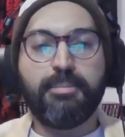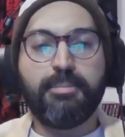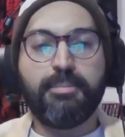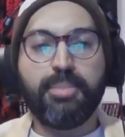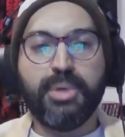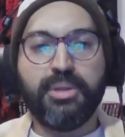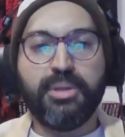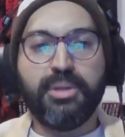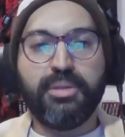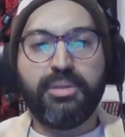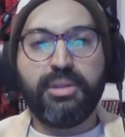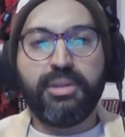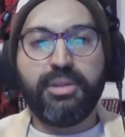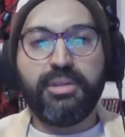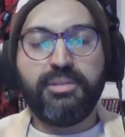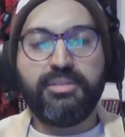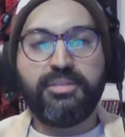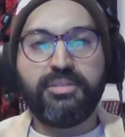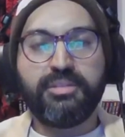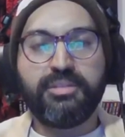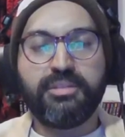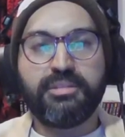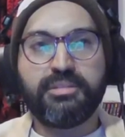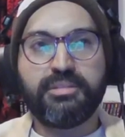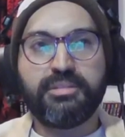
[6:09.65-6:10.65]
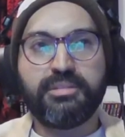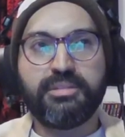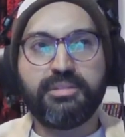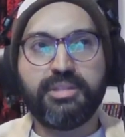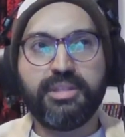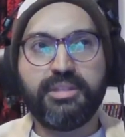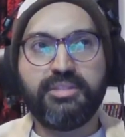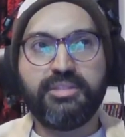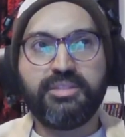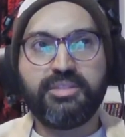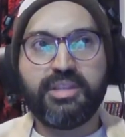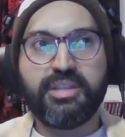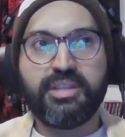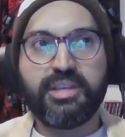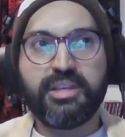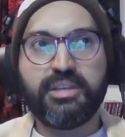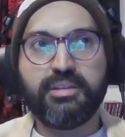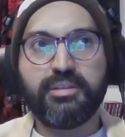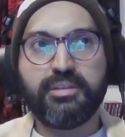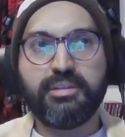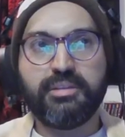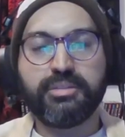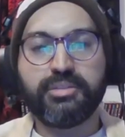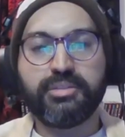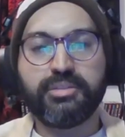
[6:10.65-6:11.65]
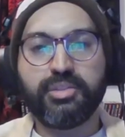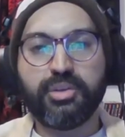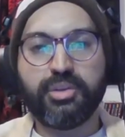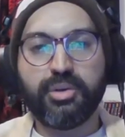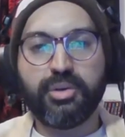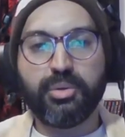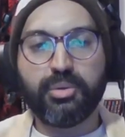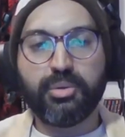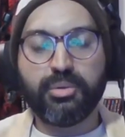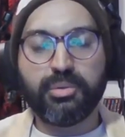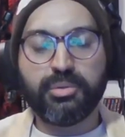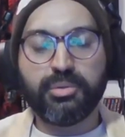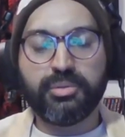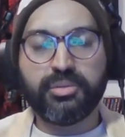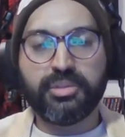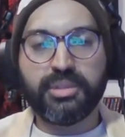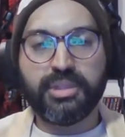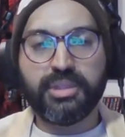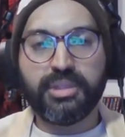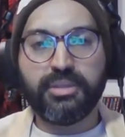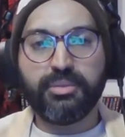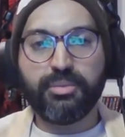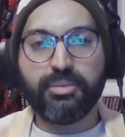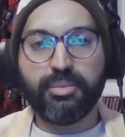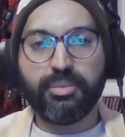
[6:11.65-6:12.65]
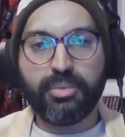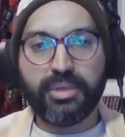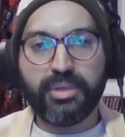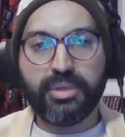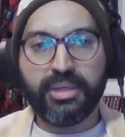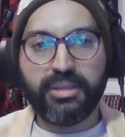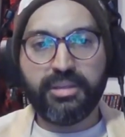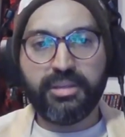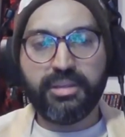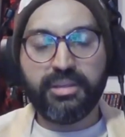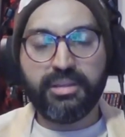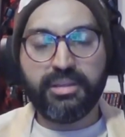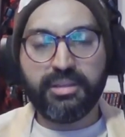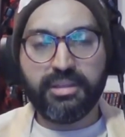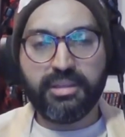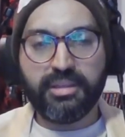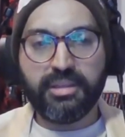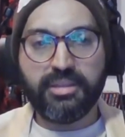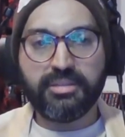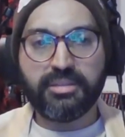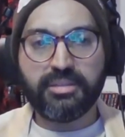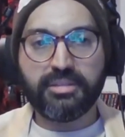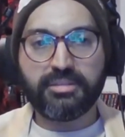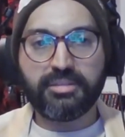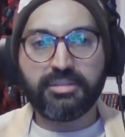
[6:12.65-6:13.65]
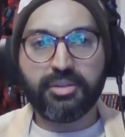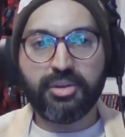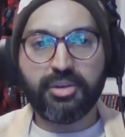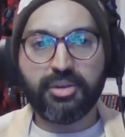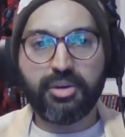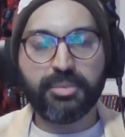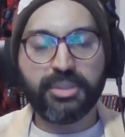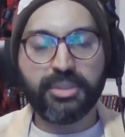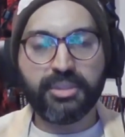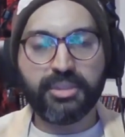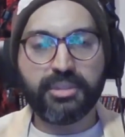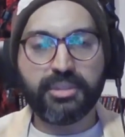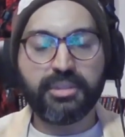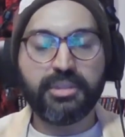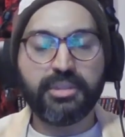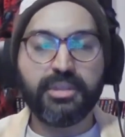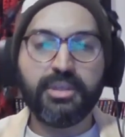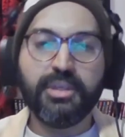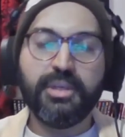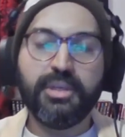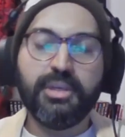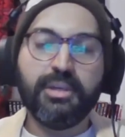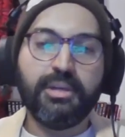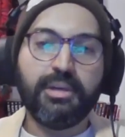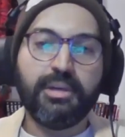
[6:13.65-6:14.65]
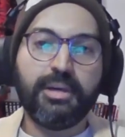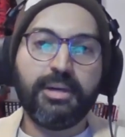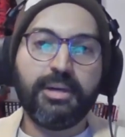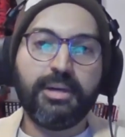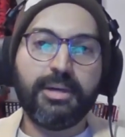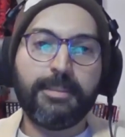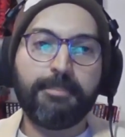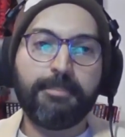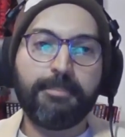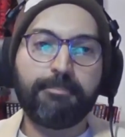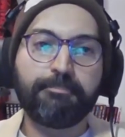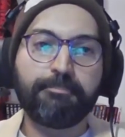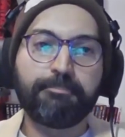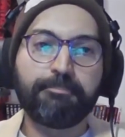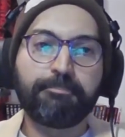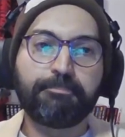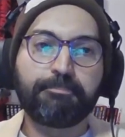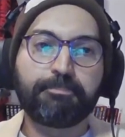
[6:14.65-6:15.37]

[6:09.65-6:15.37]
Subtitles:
But this tale told in the way that it is as a comic um,